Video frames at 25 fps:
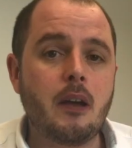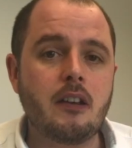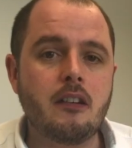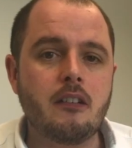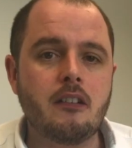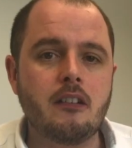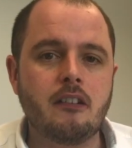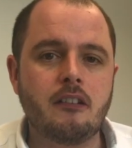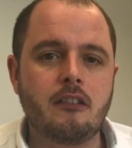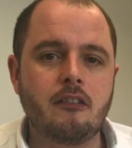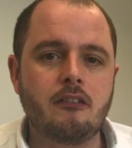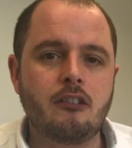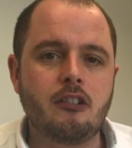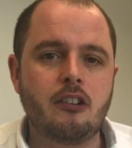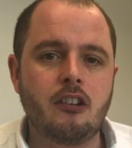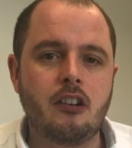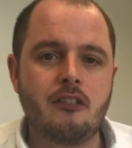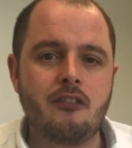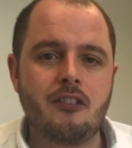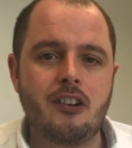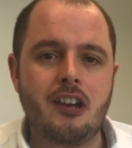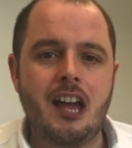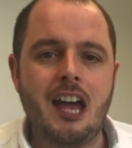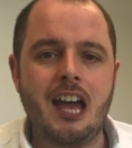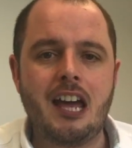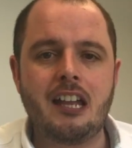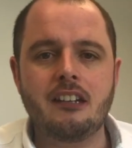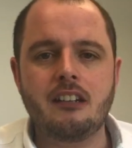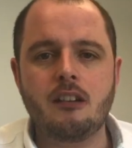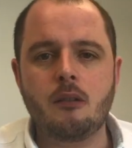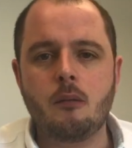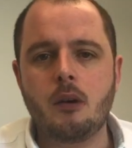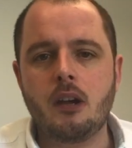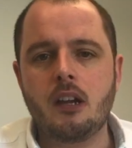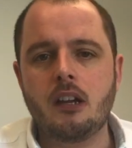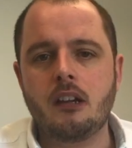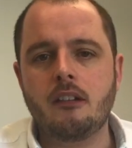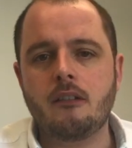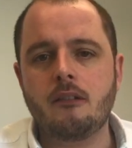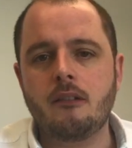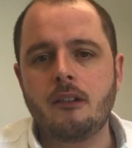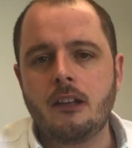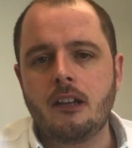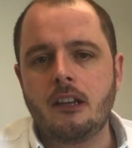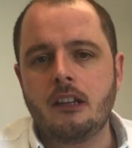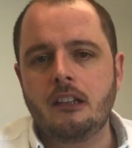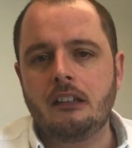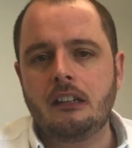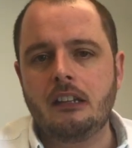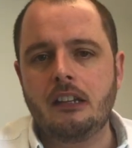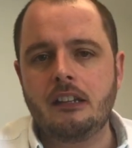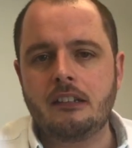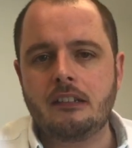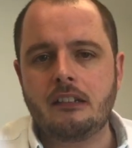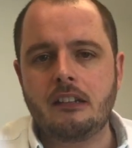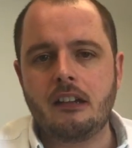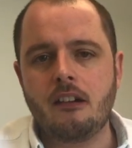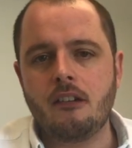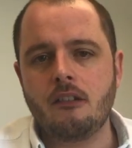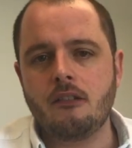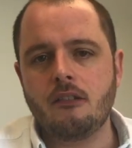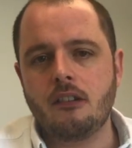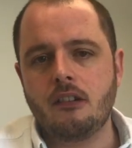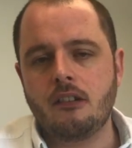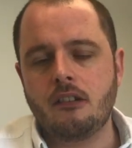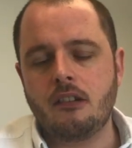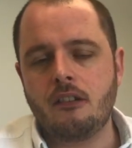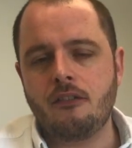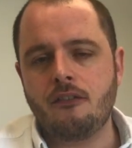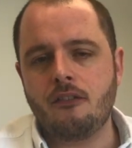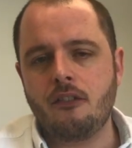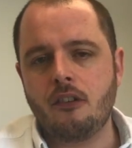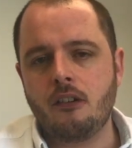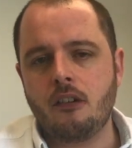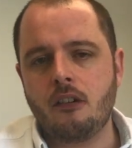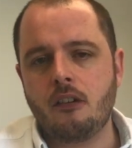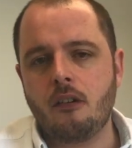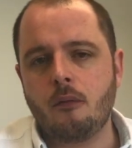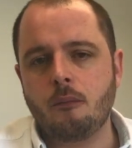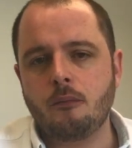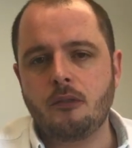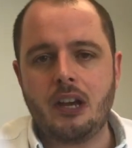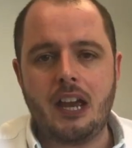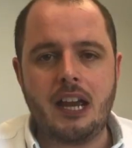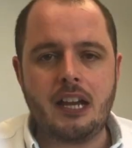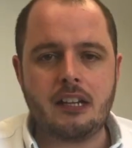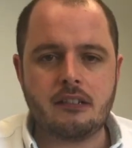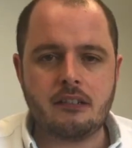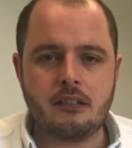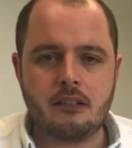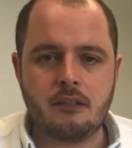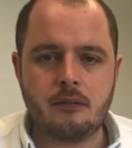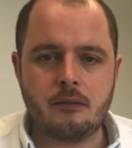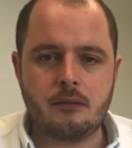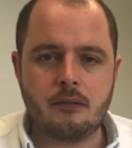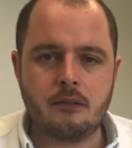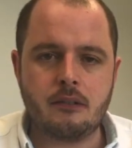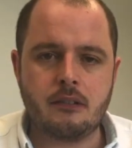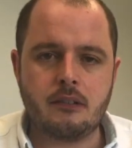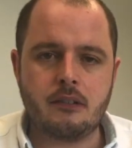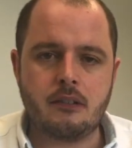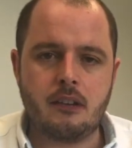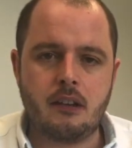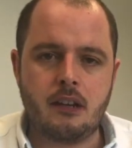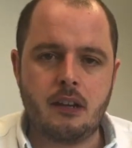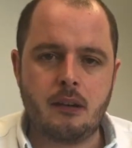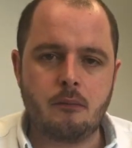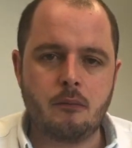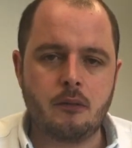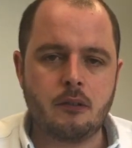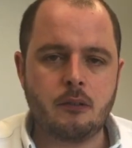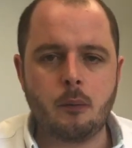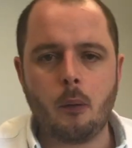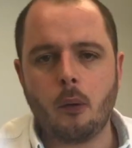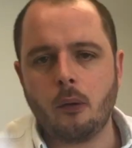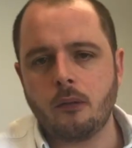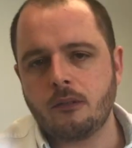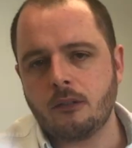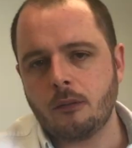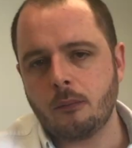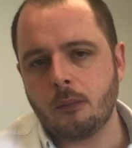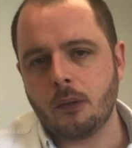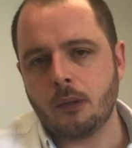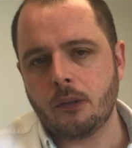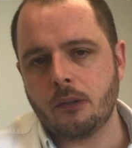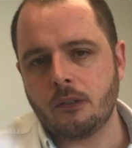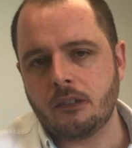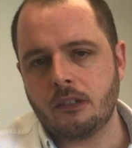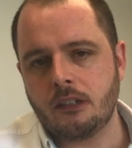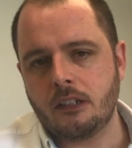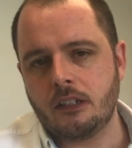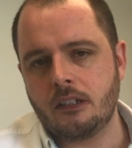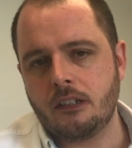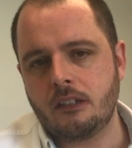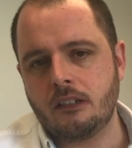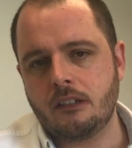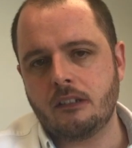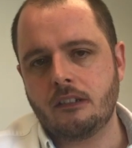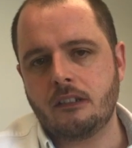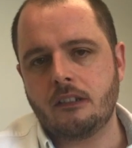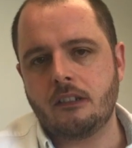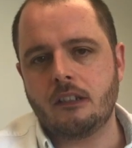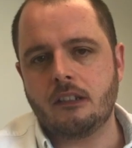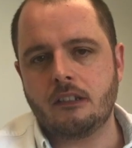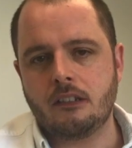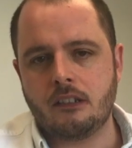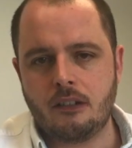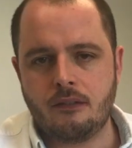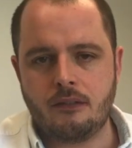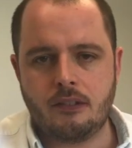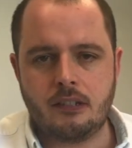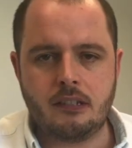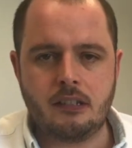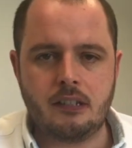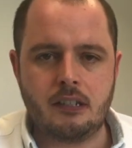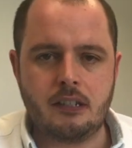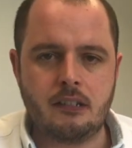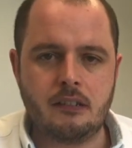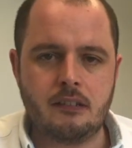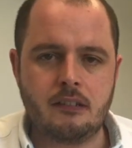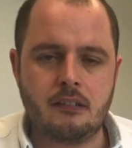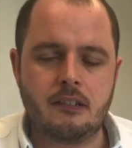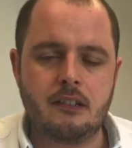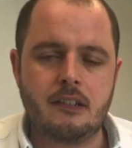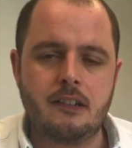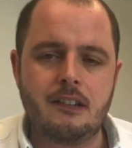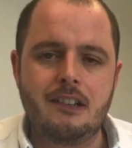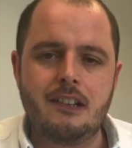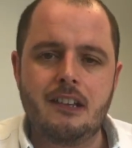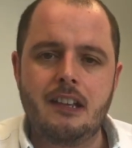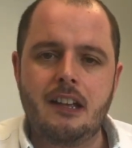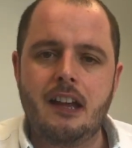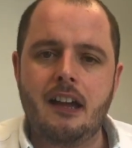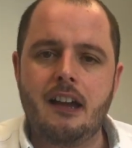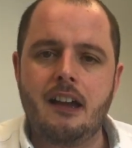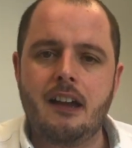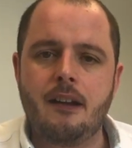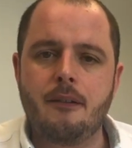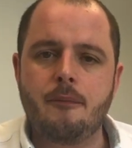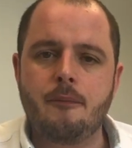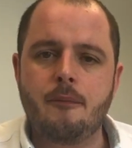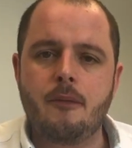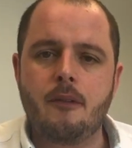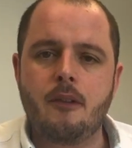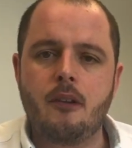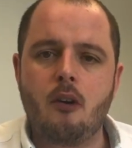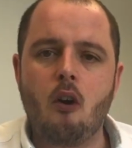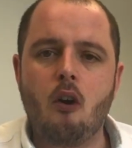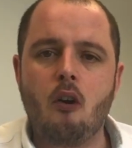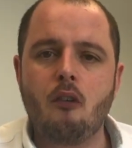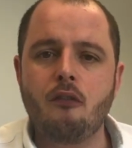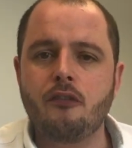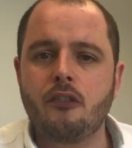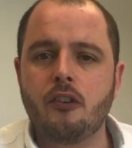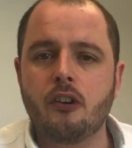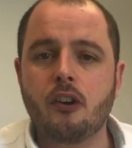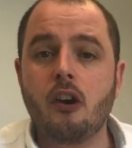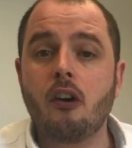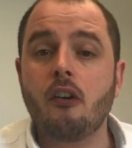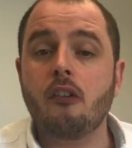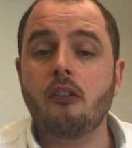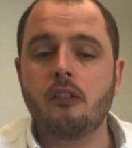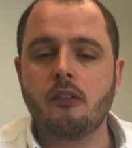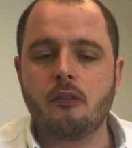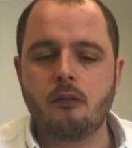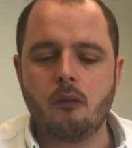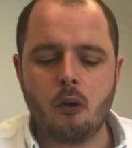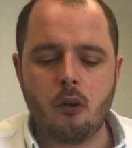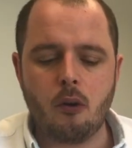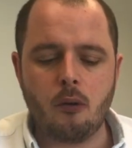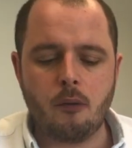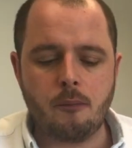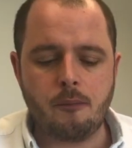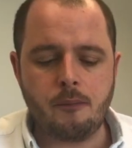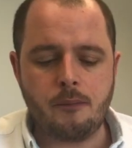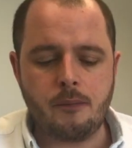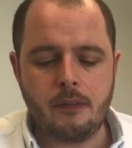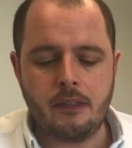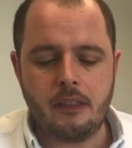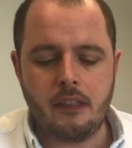might kind of in a handy way list out the different objectives and responsibilities, activities of your current role.